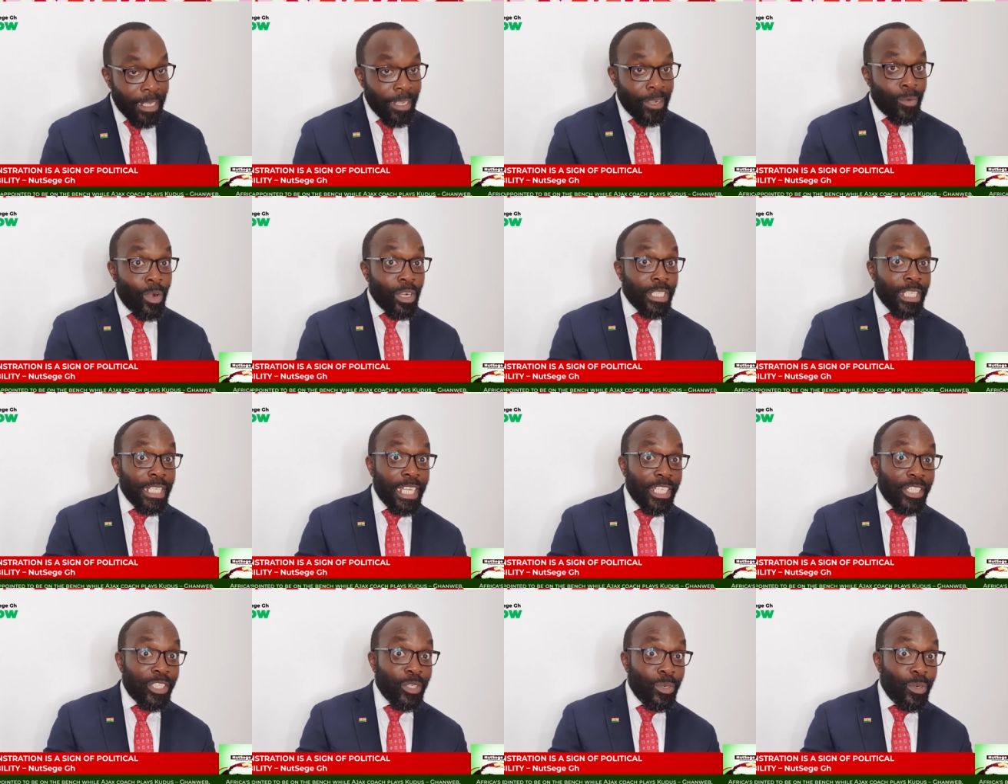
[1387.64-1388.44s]
What did
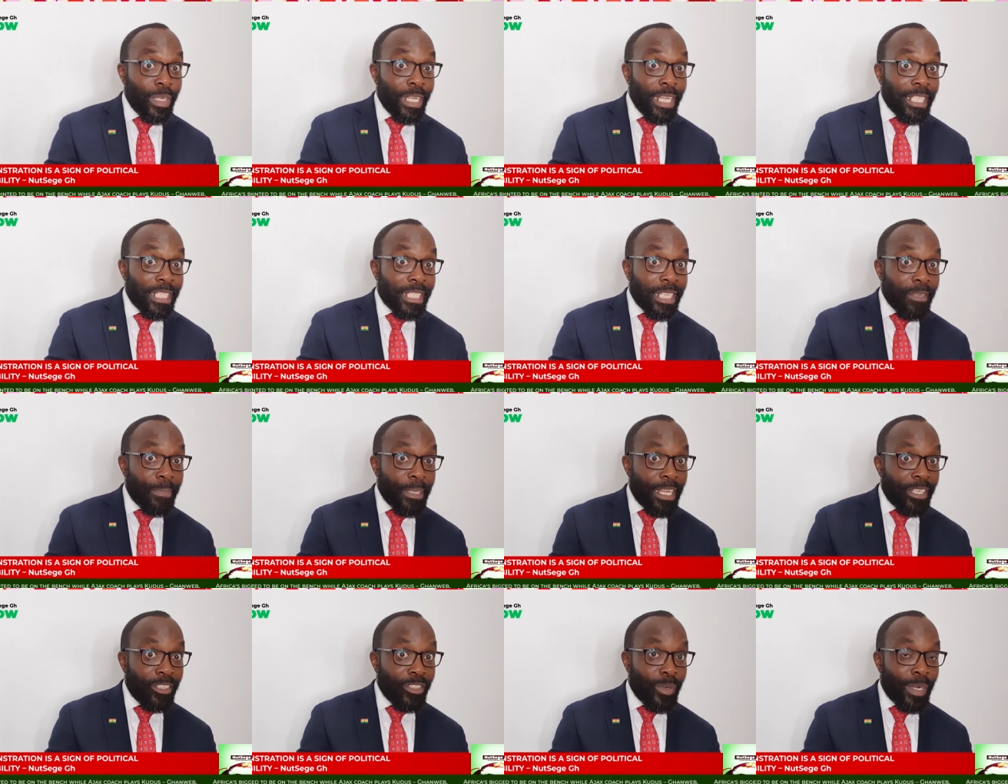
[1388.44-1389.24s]
they do?
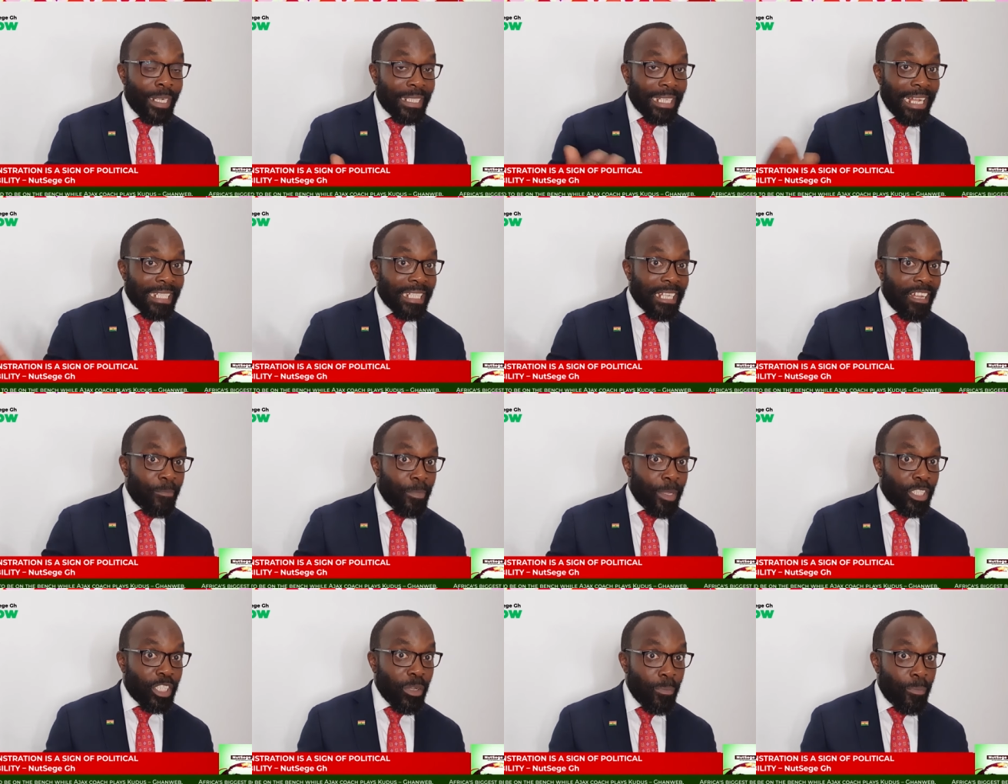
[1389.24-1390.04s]
ECB and US, as I've
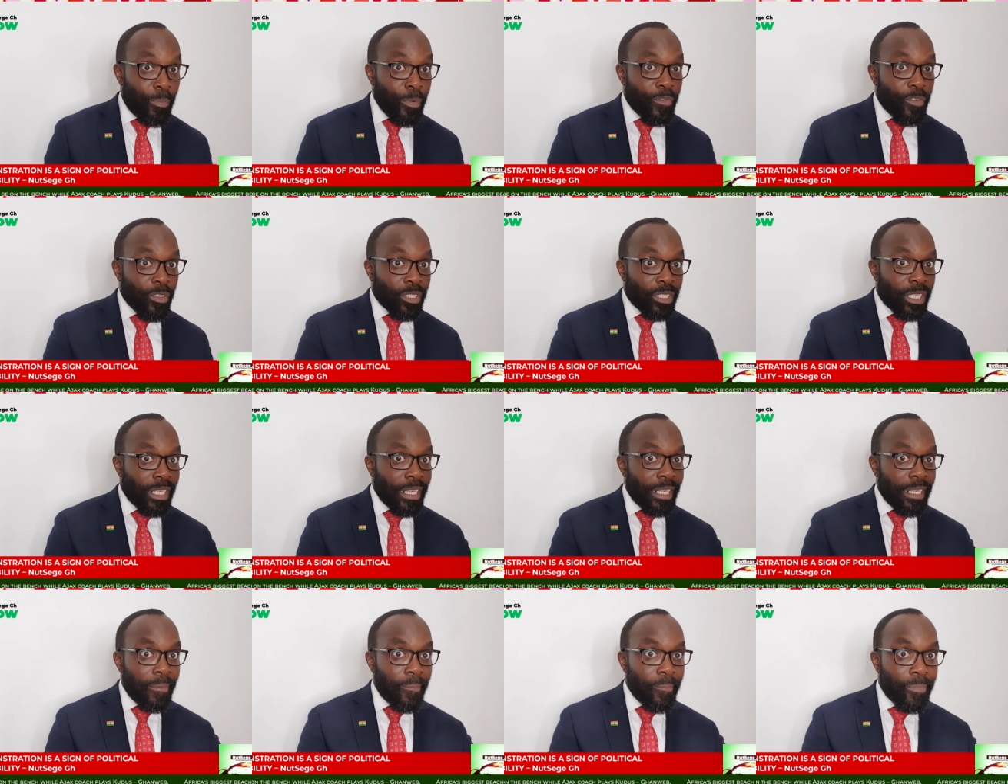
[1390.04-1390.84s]
mentioned
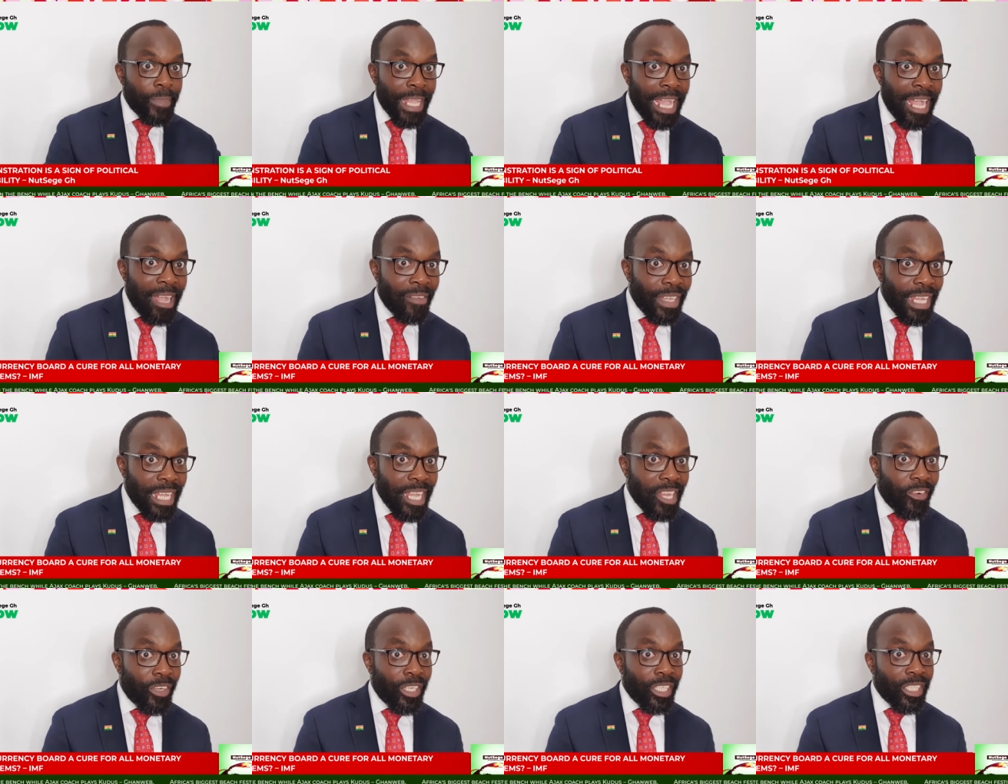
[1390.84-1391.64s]
previously, they have
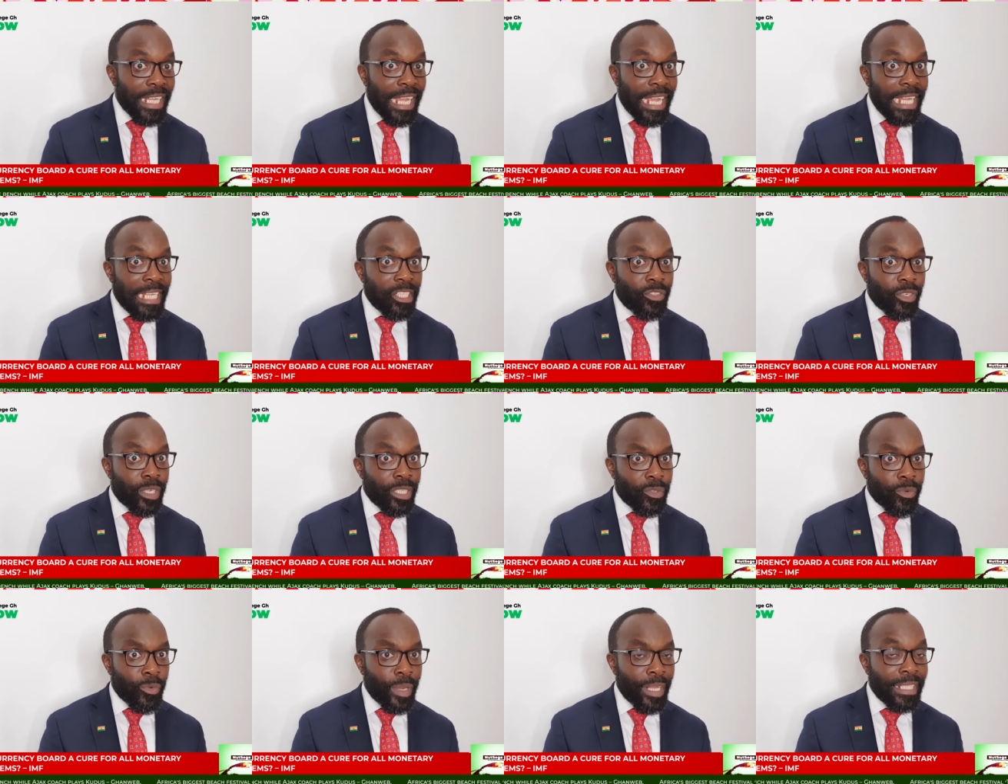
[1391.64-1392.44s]
increased their
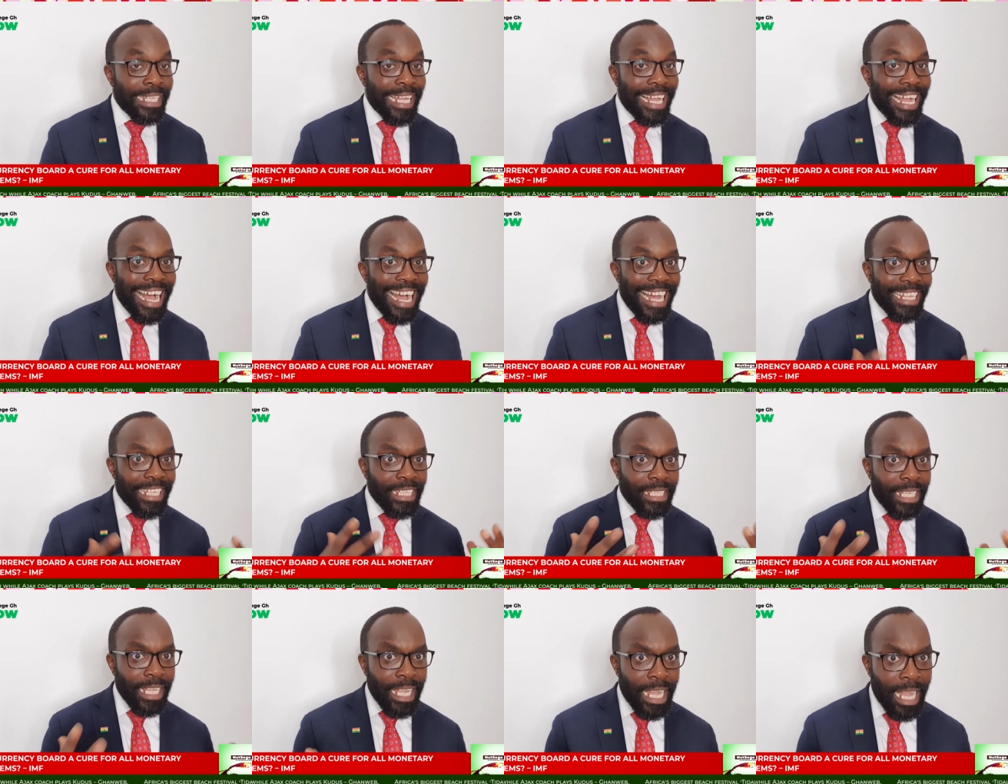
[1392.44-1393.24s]
interest rate
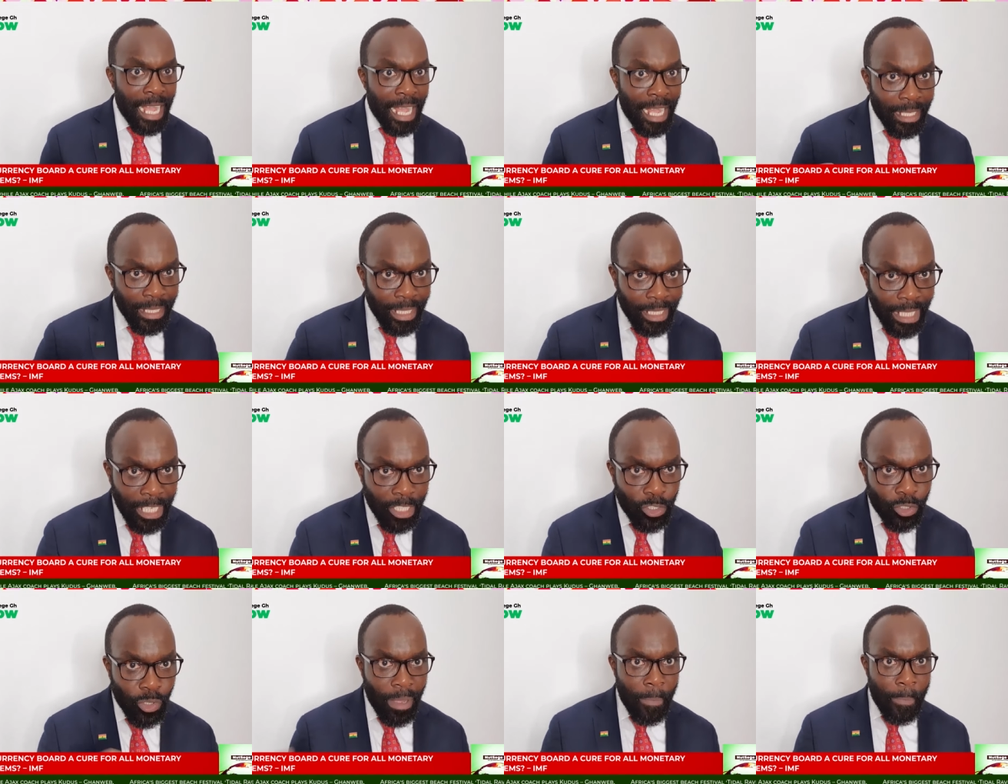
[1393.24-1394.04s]
and their
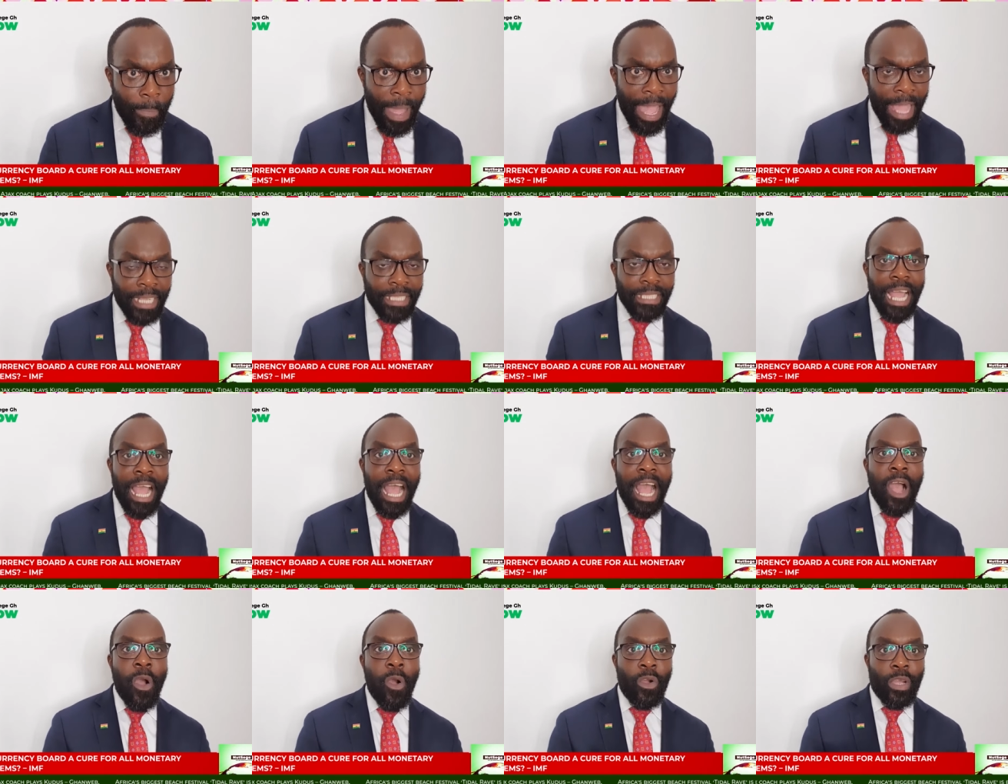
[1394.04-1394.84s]
central banks
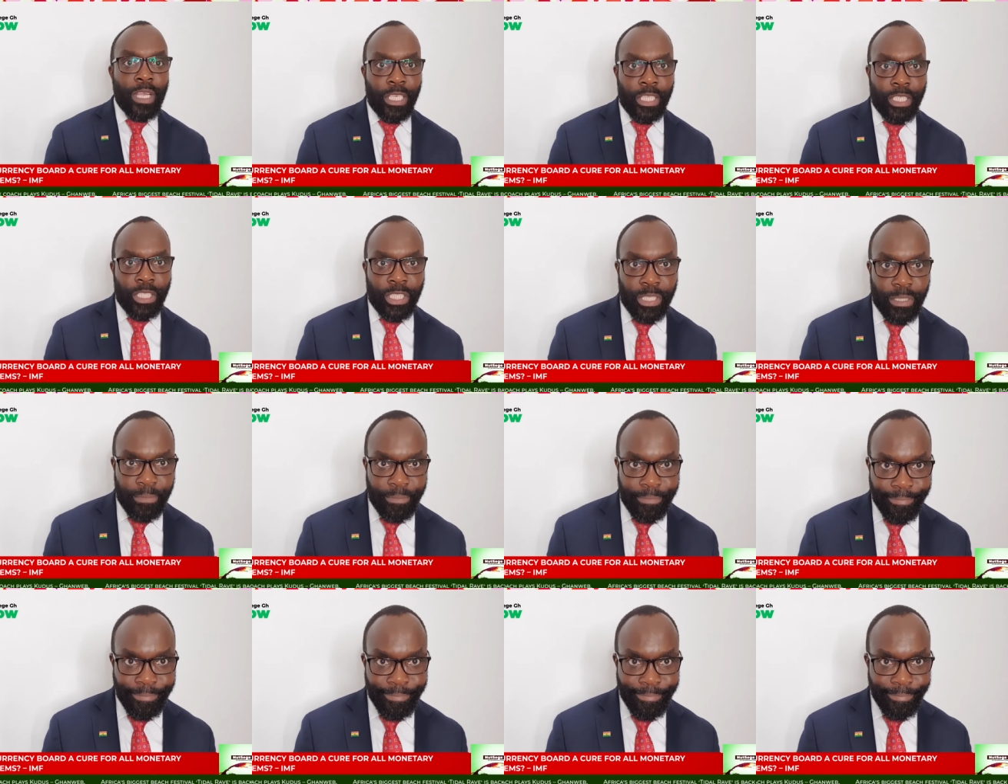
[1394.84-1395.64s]
are hawkish
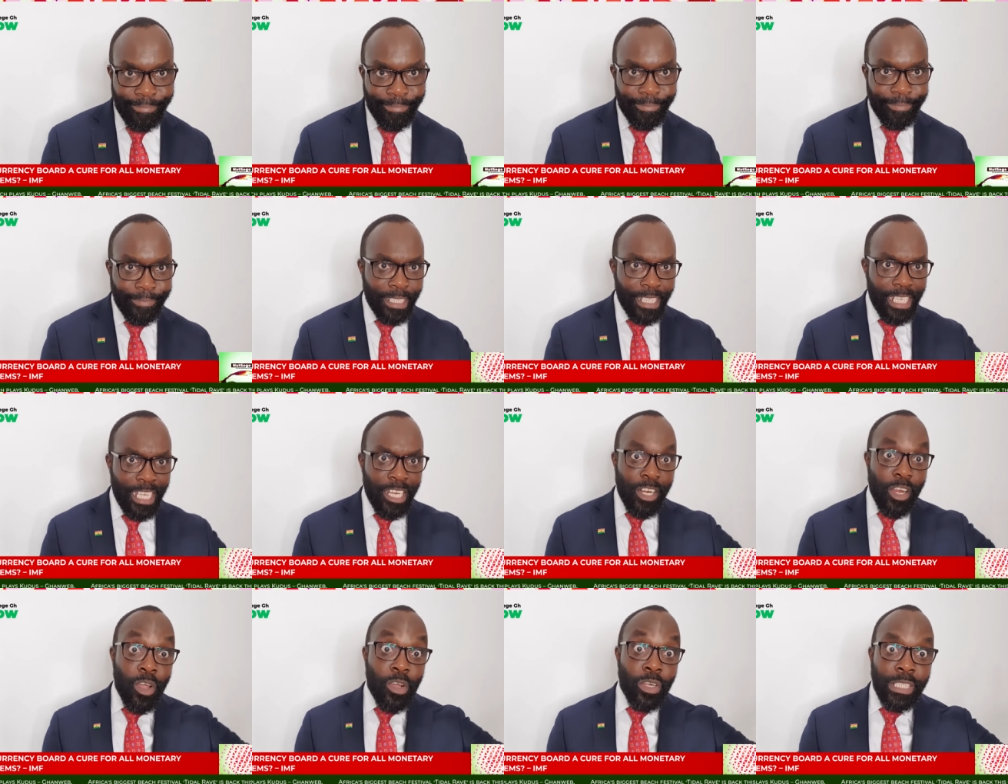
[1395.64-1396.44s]

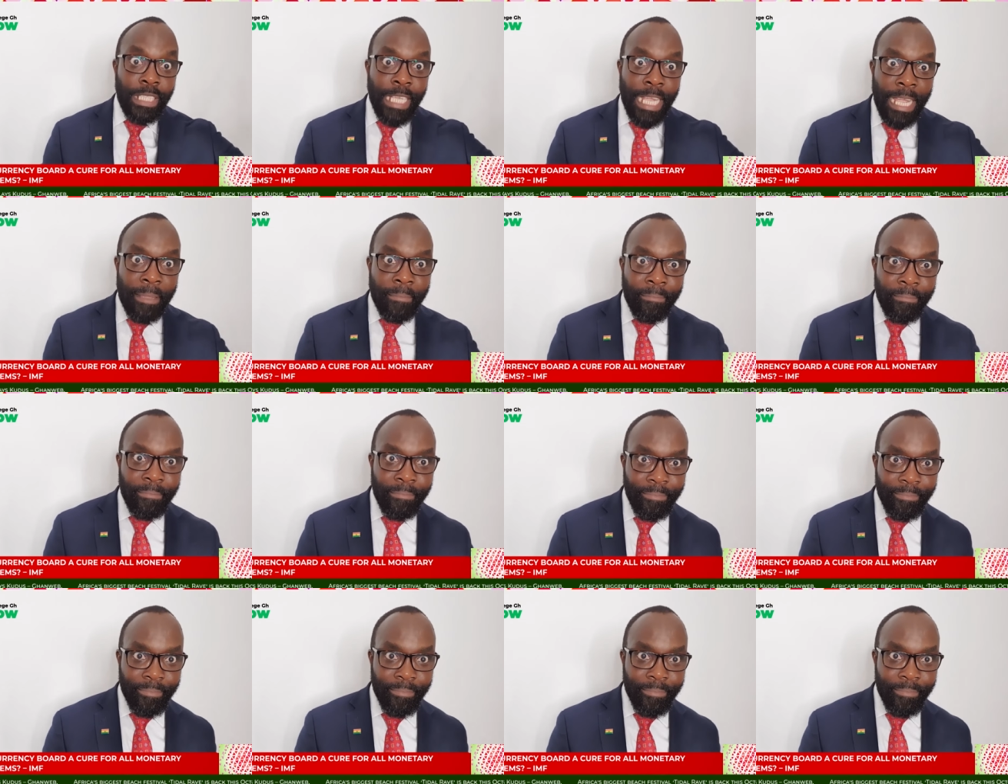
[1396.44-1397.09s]
in long term,